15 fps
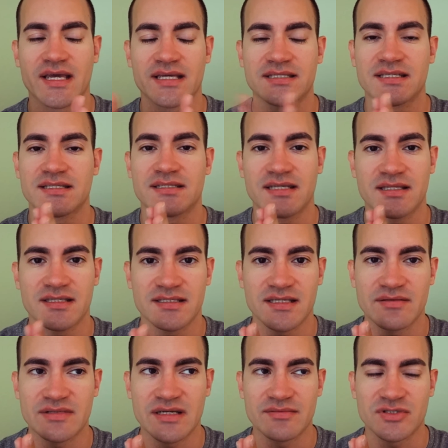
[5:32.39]
existing at the
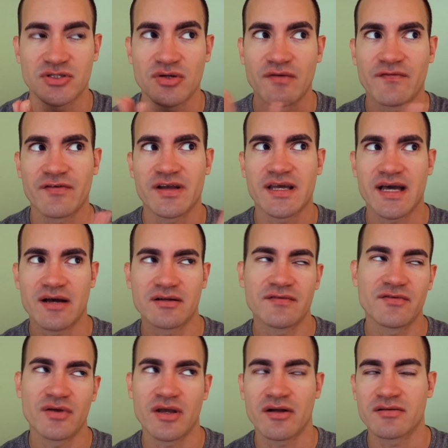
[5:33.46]
same time, so don't freak out
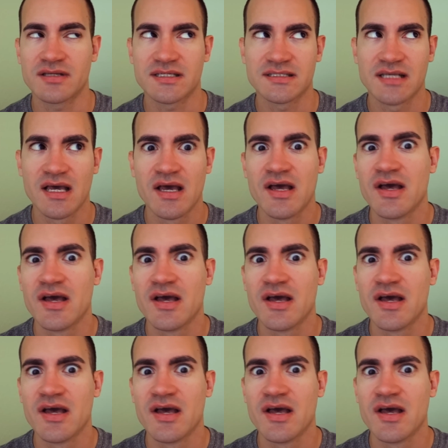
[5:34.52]
if you hear this.